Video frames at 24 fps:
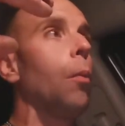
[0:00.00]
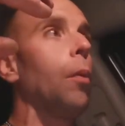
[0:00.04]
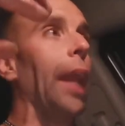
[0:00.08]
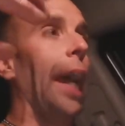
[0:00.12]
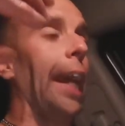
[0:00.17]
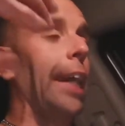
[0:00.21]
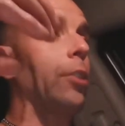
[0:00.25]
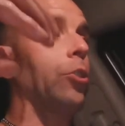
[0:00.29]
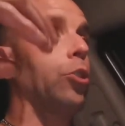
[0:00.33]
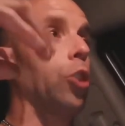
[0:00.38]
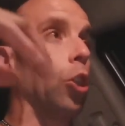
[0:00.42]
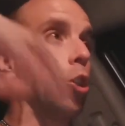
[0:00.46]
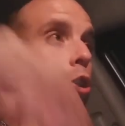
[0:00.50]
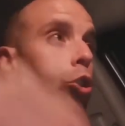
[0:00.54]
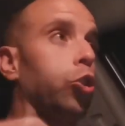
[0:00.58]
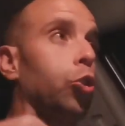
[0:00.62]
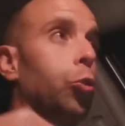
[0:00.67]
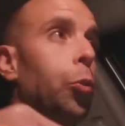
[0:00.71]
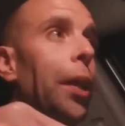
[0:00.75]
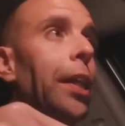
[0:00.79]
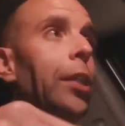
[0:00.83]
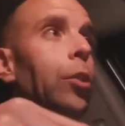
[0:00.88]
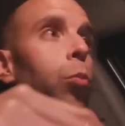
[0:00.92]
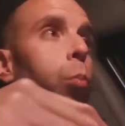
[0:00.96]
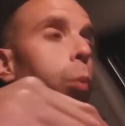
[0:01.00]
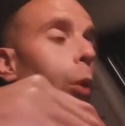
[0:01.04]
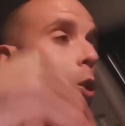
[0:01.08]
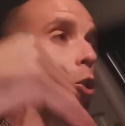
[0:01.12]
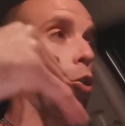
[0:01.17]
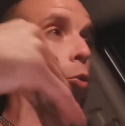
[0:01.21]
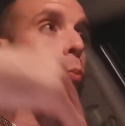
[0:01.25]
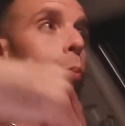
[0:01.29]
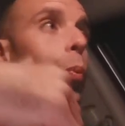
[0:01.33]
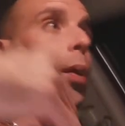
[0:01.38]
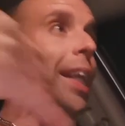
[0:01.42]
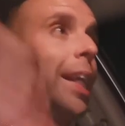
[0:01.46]
like the street
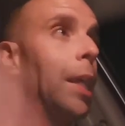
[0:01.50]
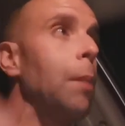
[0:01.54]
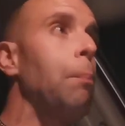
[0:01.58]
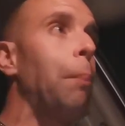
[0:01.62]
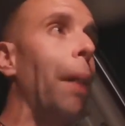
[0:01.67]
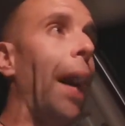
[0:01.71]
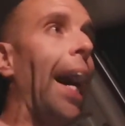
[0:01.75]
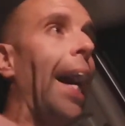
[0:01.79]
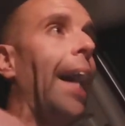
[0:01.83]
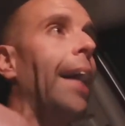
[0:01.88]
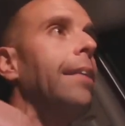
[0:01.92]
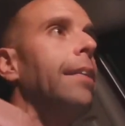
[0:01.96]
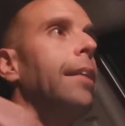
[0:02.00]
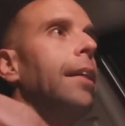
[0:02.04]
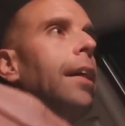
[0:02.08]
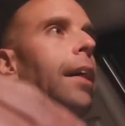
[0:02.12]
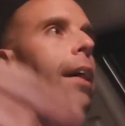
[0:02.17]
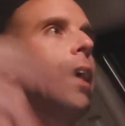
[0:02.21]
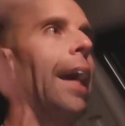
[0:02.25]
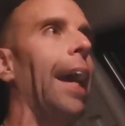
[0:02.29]
was really bad,